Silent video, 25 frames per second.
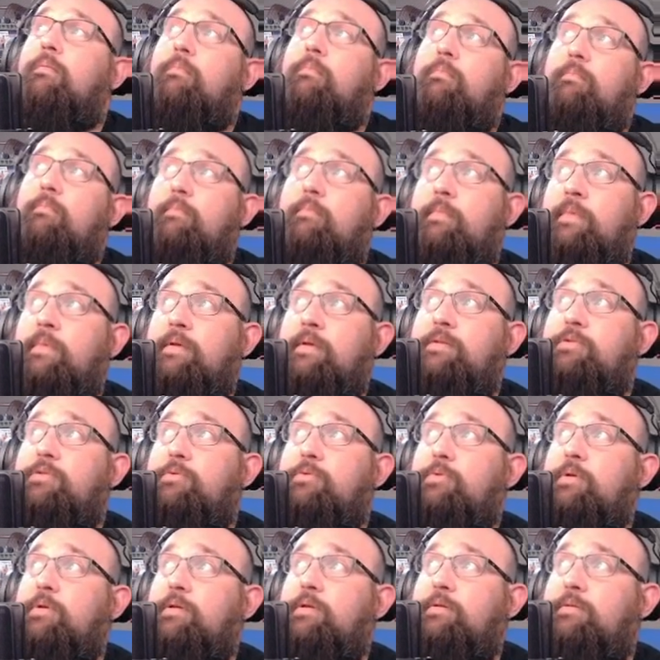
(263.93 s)

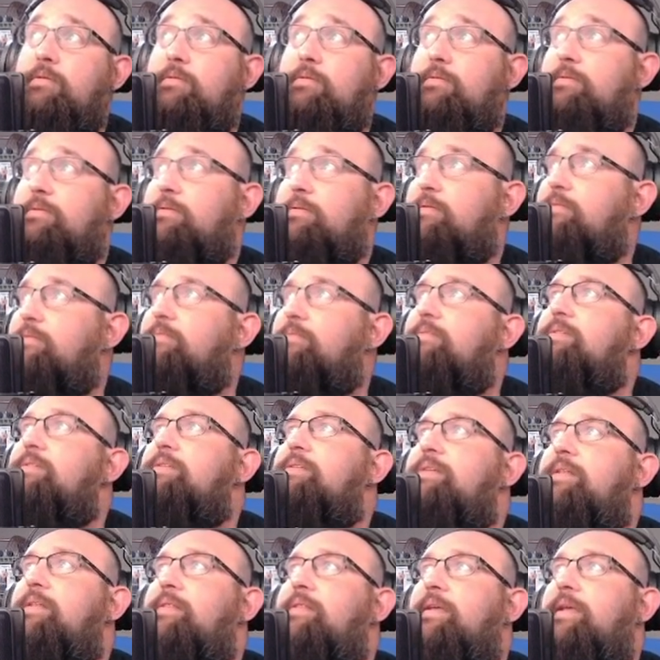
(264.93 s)
Mistress,
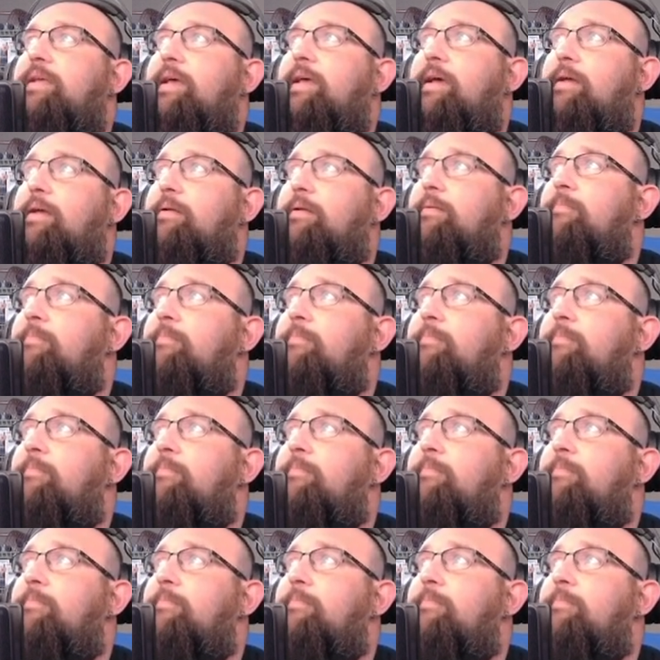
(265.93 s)
said the cat,